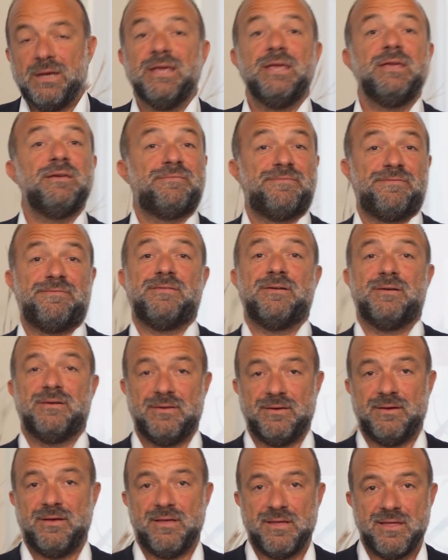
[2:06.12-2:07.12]
If
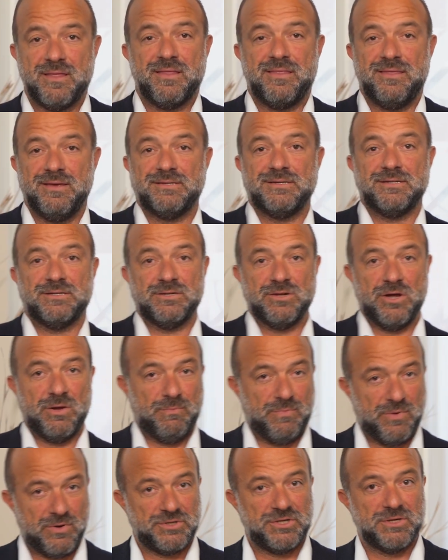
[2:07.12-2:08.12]
this is
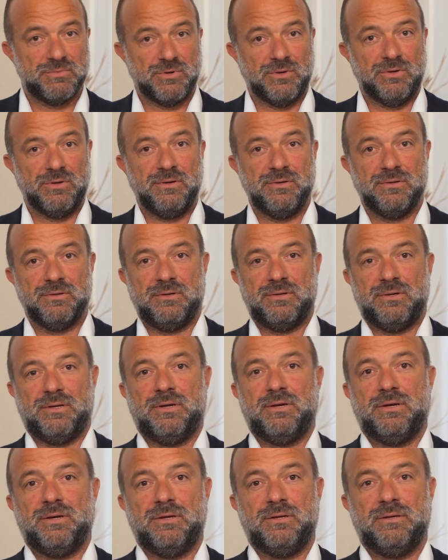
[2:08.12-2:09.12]
not possible
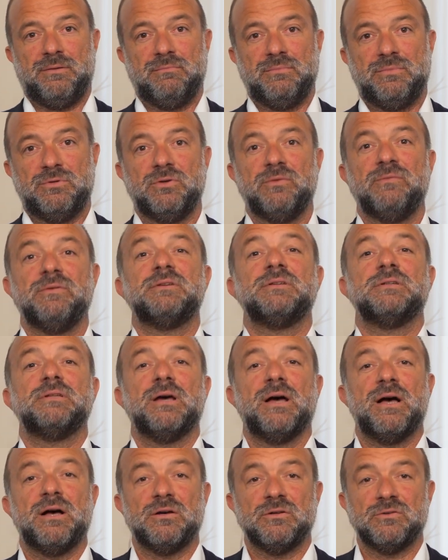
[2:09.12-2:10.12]
to visit
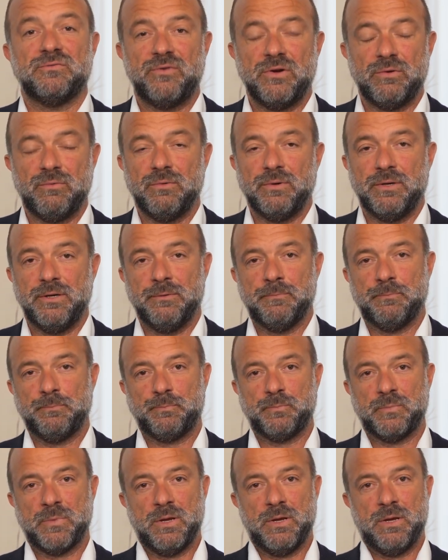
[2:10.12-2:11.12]
the house frequently,
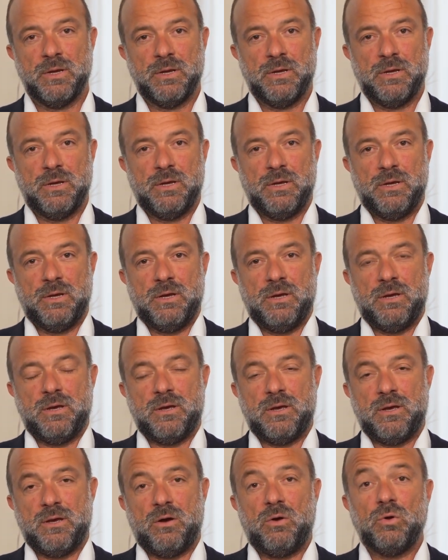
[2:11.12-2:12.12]

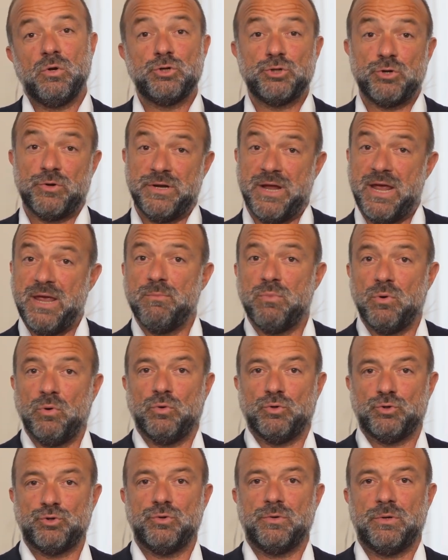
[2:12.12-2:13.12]
also
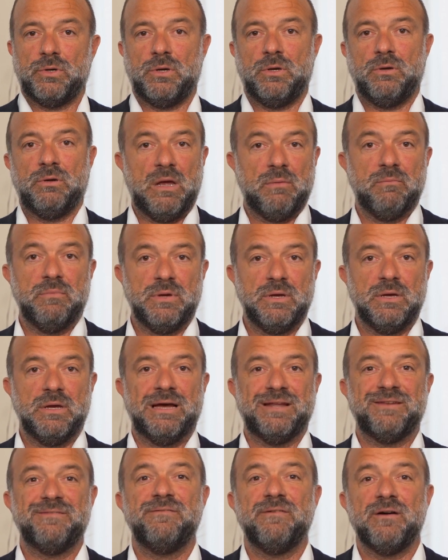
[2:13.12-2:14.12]
neighbors can
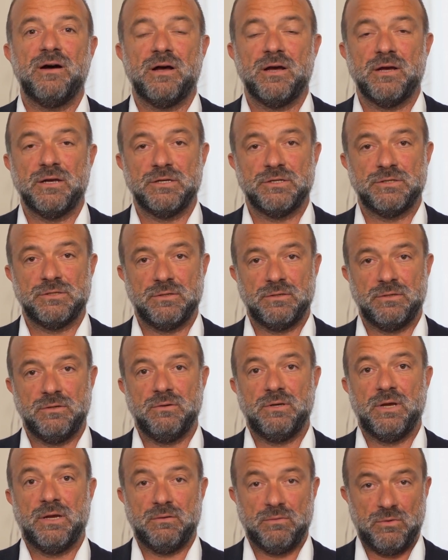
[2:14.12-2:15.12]
be advised.
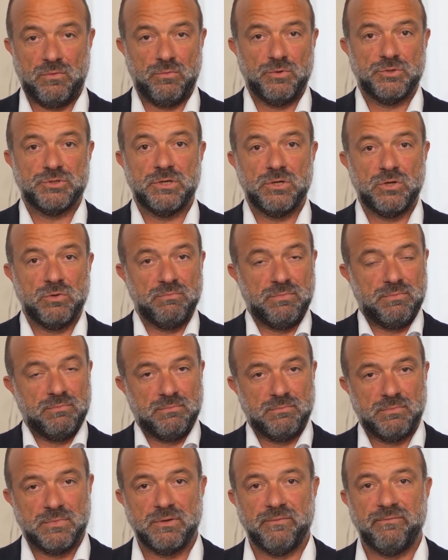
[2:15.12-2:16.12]
You can obviously,
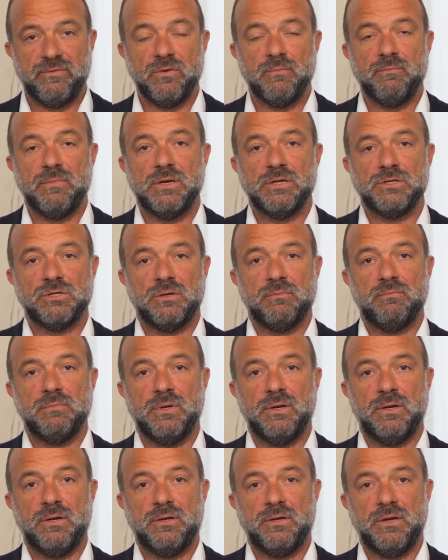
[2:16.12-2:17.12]
if you meet
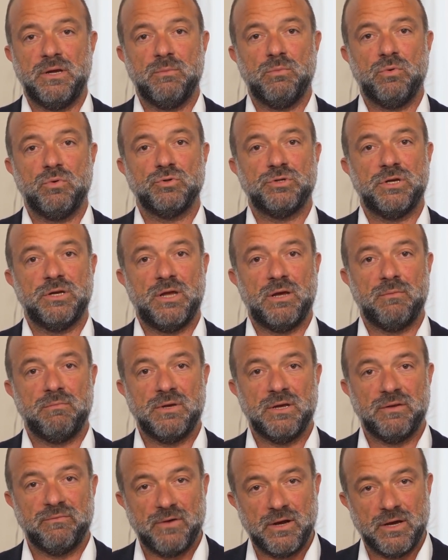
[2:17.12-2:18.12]
some neighbors, they can
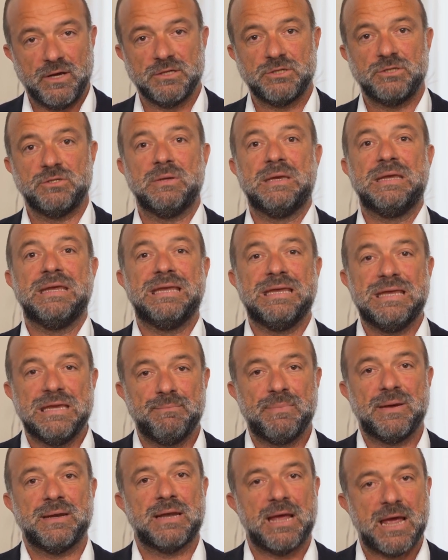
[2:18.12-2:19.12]
be advised to
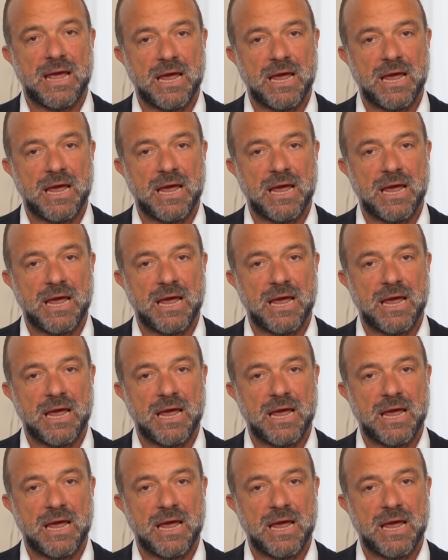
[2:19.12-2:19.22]
keep an